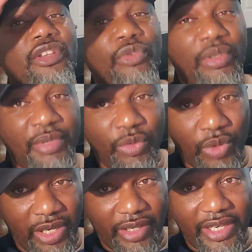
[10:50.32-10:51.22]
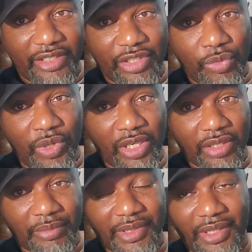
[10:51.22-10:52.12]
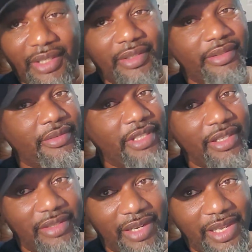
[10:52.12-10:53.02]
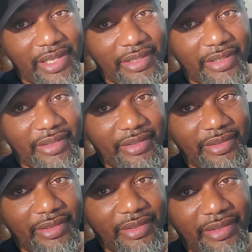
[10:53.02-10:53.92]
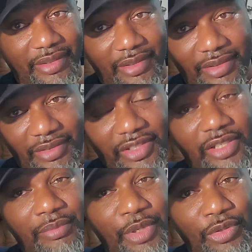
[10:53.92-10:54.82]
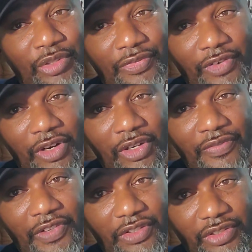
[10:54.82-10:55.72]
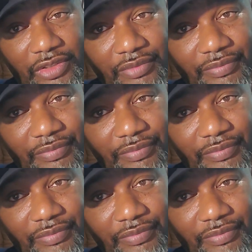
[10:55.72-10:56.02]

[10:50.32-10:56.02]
you will be wearing out your welcome, just like Jimbo the Fraud Fisher.